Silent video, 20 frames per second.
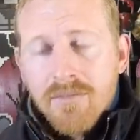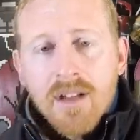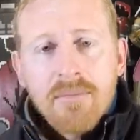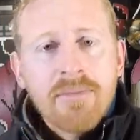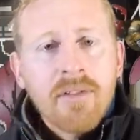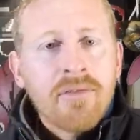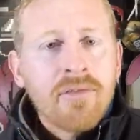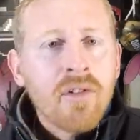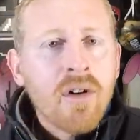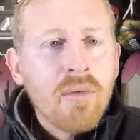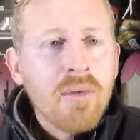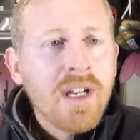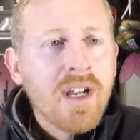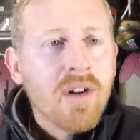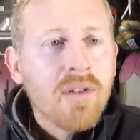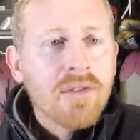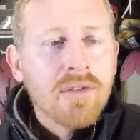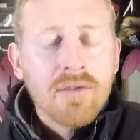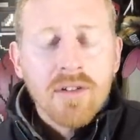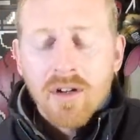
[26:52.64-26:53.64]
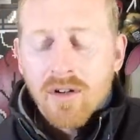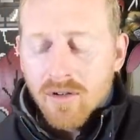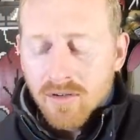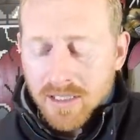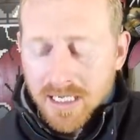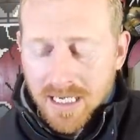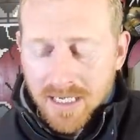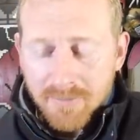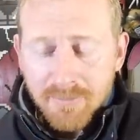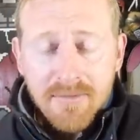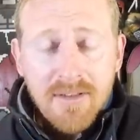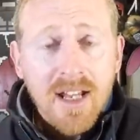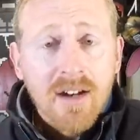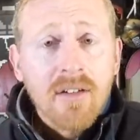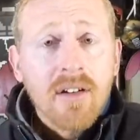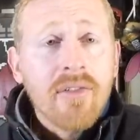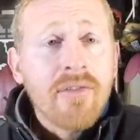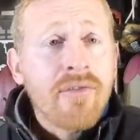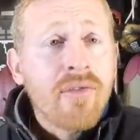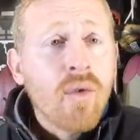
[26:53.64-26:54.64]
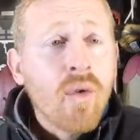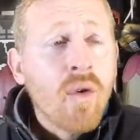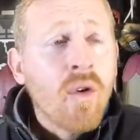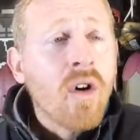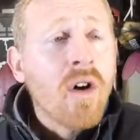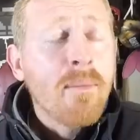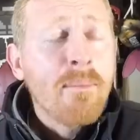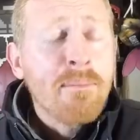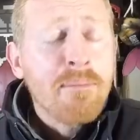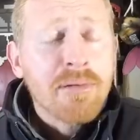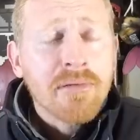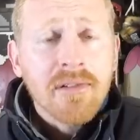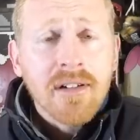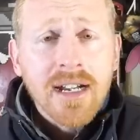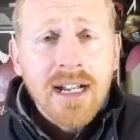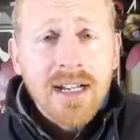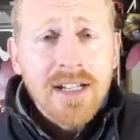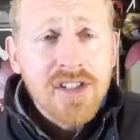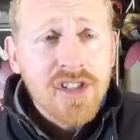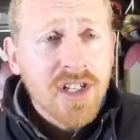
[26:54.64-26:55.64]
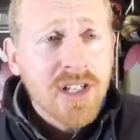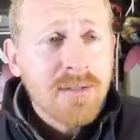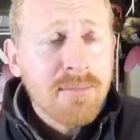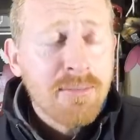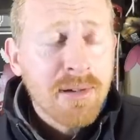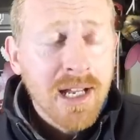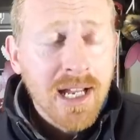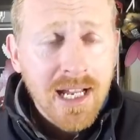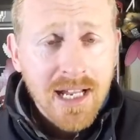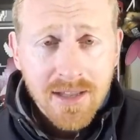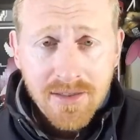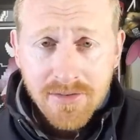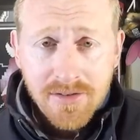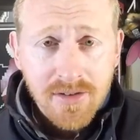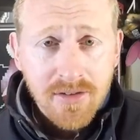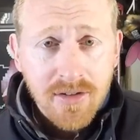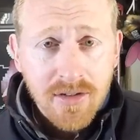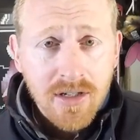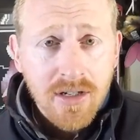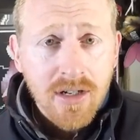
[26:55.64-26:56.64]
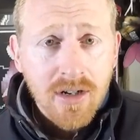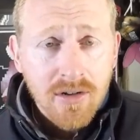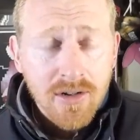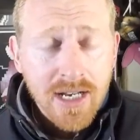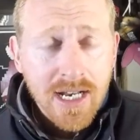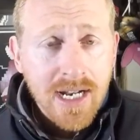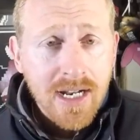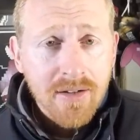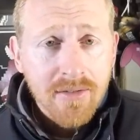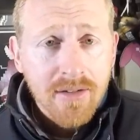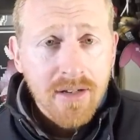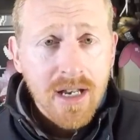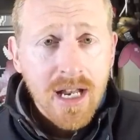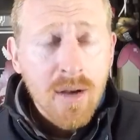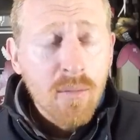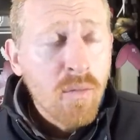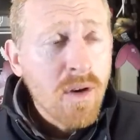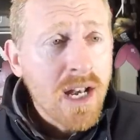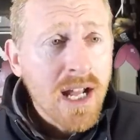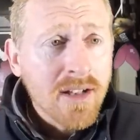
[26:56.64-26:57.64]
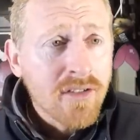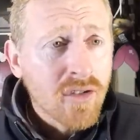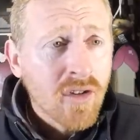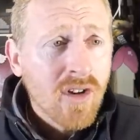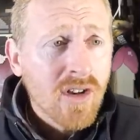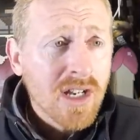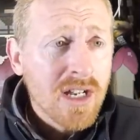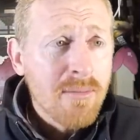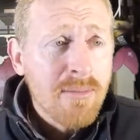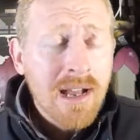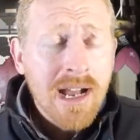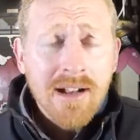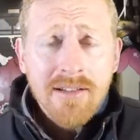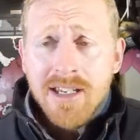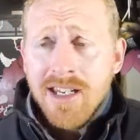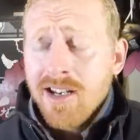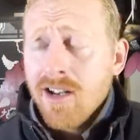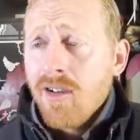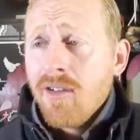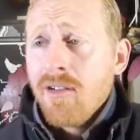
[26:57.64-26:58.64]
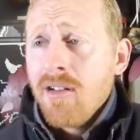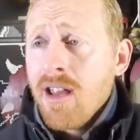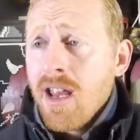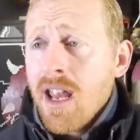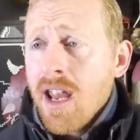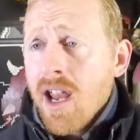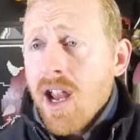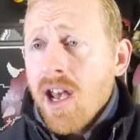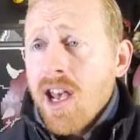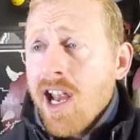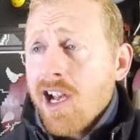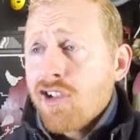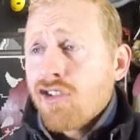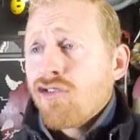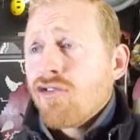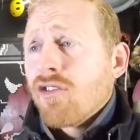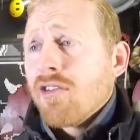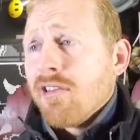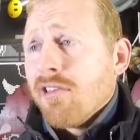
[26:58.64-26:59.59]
Before we go through the whole game, there are 4 branching paths you can go down. And we're not talking about, you know, an extra